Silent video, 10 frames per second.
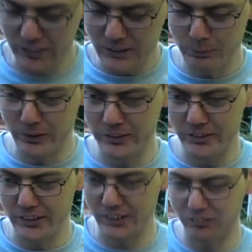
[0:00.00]

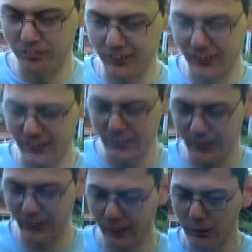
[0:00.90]
Asperger's, I don't think,
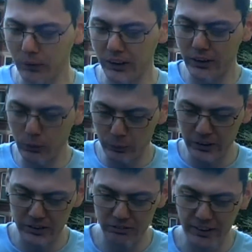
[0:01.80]
well, they could wear
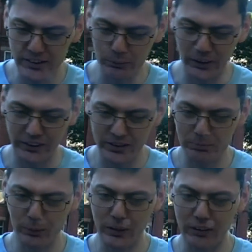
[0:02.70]
it to raise awareness,
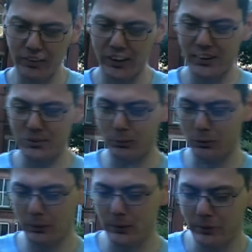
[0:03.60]
but I think it's more
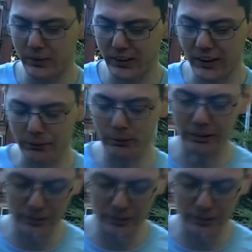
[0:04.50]
appropriate that I wear it